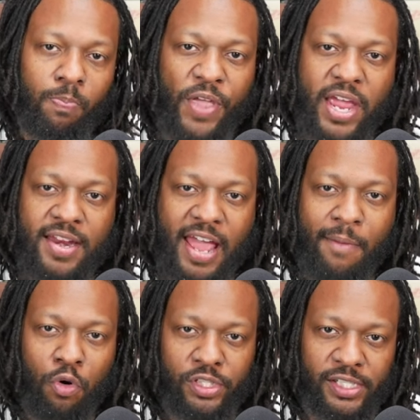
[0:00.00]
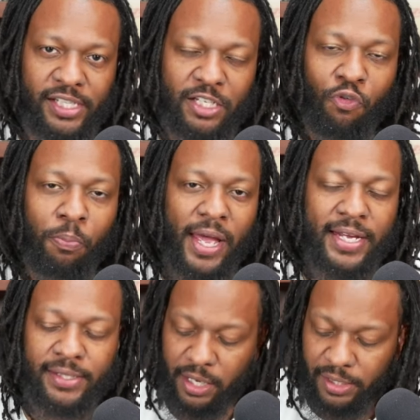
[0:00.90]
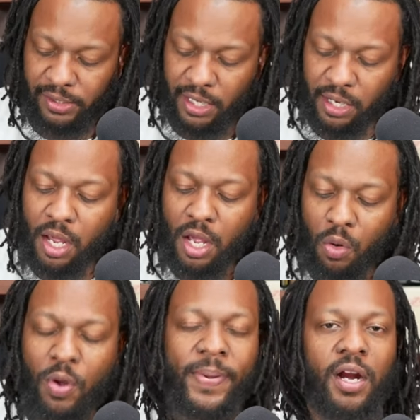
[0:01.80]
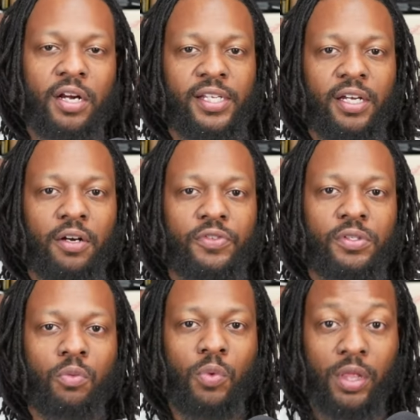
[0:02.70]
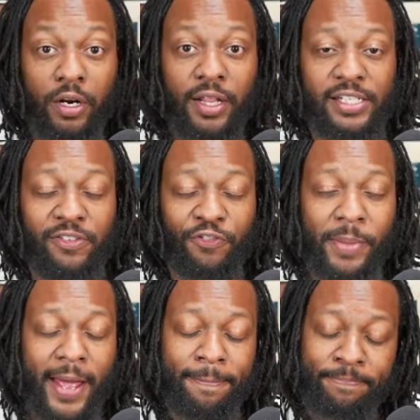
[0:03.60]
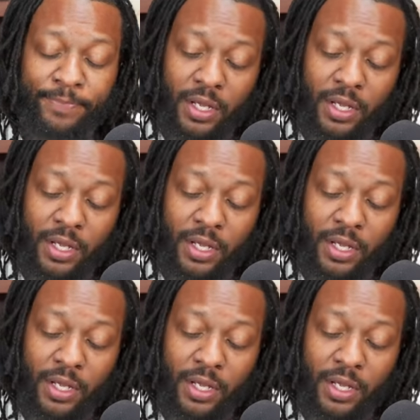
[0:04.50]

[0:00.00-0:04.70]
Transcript: they didn't have more successful plays than us, and we beat ourselves. We learned a lesson from that.